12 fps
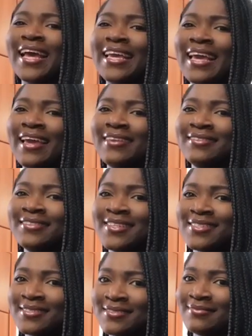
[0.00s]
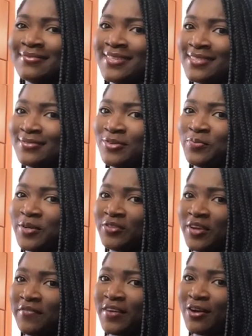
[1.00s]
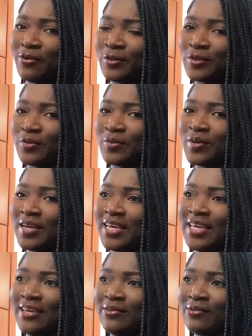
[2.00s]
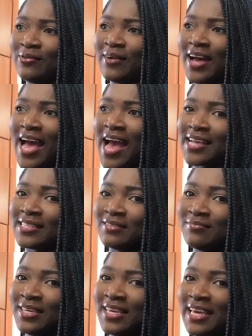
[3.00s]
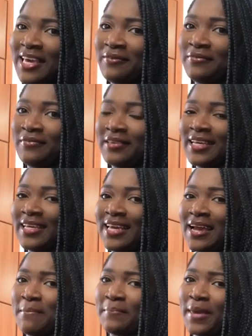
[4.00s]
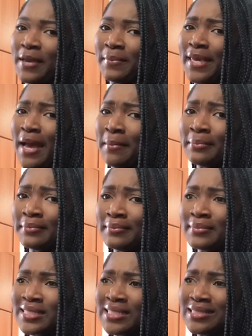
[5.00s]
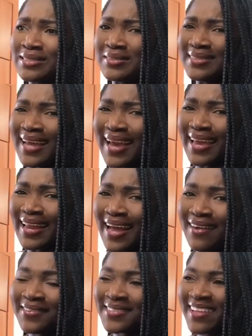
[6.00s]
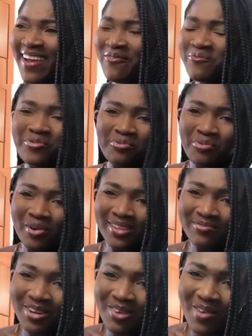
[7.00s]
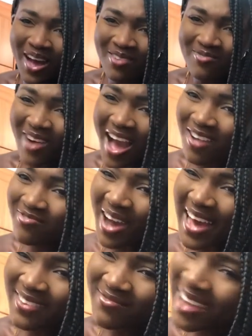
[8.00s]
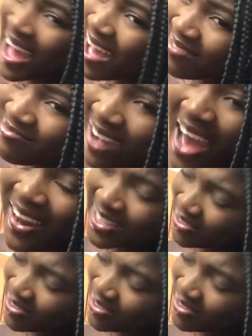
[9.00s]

again, this this Uber driver also, you know, asked me if he can pick me up tonight. I was like, what, what, what, what, what, what, what is